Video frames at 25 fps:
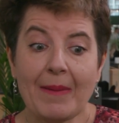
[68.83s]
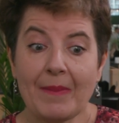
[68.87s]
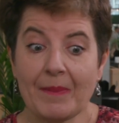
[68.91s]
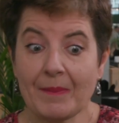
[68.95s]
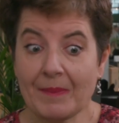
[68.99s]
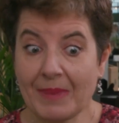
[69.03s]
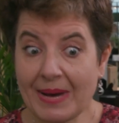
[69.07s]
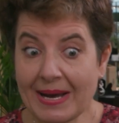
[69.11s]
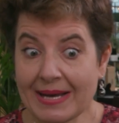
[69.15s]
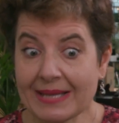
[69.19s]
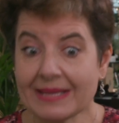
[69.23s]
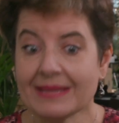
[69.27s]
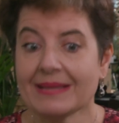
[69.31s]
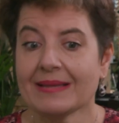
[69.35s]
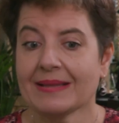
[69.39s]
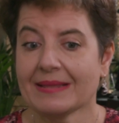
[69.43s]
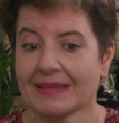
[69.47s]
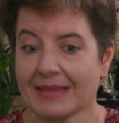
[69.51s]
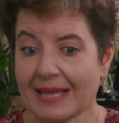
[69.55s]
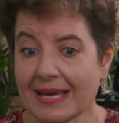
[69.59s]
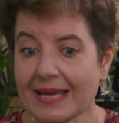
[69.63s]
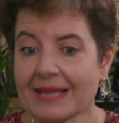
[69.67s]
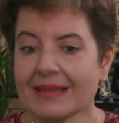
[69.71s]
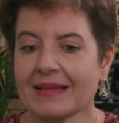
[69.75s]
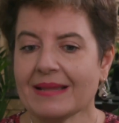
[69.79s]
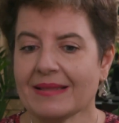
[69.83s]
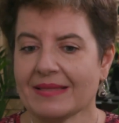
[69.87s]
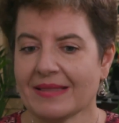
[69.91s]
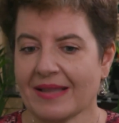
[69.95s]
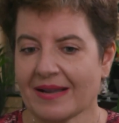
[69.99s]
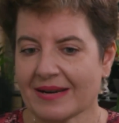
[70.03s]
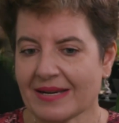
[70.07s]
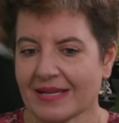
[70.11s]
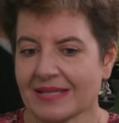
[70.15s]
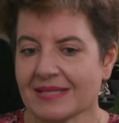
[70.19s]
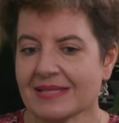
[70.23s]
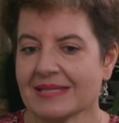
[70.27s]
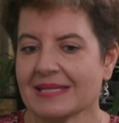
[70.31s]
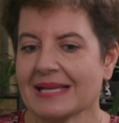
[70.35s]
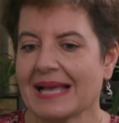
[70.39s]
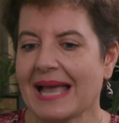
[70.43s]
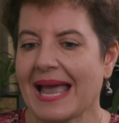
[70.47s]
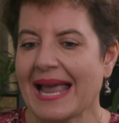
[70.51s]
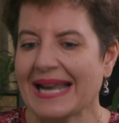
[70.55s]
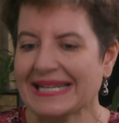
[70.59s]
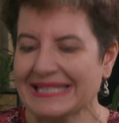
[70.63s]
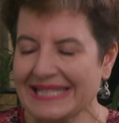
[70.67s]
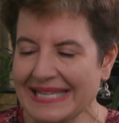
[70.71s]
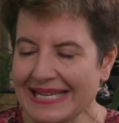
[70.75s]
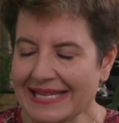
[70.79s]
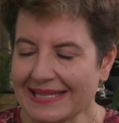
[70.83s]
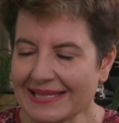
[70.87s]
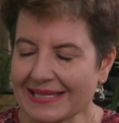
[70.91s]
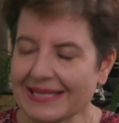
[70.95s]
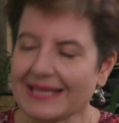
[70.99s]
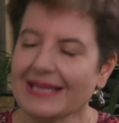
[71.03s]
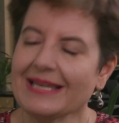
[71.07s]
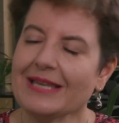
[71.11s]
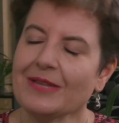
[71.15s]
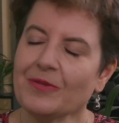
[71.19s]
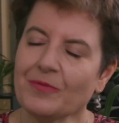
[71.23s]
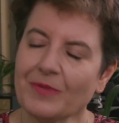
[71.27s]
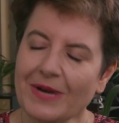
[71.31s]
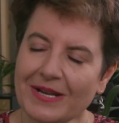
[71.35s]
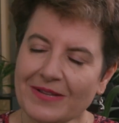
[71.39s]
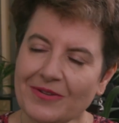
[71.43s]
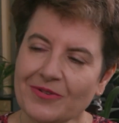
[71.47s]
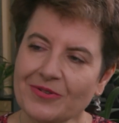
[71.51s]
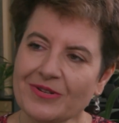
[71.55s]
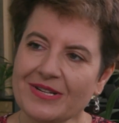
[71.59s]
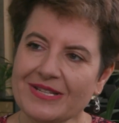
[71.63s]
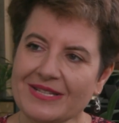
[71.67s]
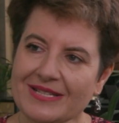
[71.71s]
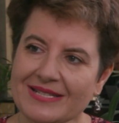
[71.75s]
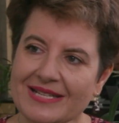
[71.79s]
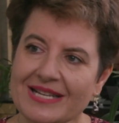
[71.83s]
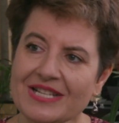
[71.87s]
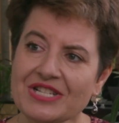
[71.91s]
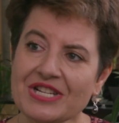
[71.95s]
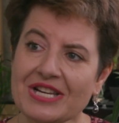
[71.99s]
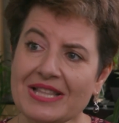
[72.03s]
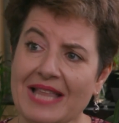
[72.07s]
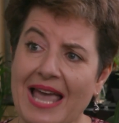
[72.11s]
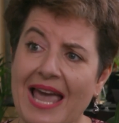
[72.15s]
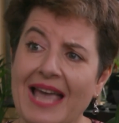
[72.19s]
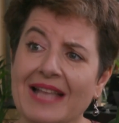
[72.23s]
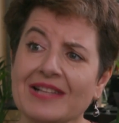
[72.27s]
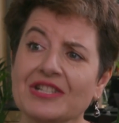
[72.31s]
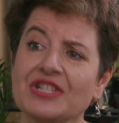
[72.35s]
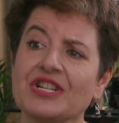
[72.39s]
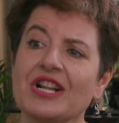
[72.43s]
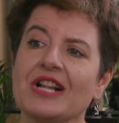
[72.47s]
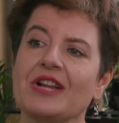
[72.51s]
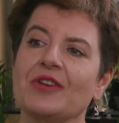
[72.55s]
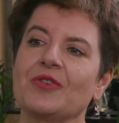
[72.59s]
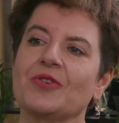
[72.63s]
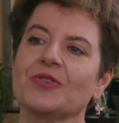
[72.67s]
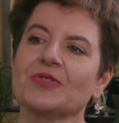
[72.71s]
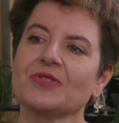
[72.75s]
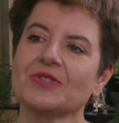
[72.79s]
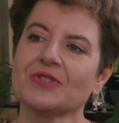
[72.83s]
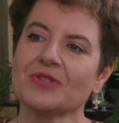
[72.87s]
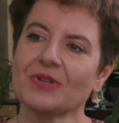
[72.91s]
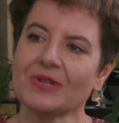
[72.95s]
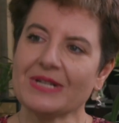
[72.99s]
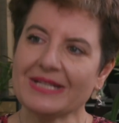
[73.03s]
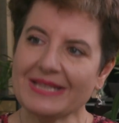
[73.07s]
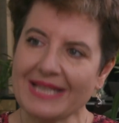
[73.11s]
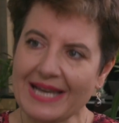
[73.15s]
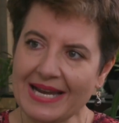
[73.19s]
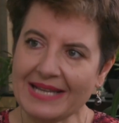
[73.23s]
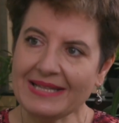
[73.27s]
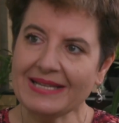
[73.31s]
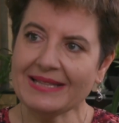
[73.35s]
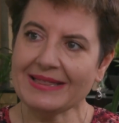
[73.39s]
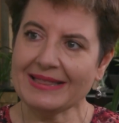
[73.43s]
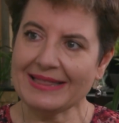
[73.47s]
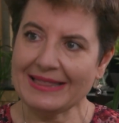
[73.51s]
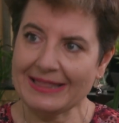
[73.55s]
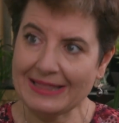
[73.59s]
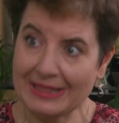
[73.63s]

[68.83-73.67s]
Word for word: but then there is a need in one organization actually consolidated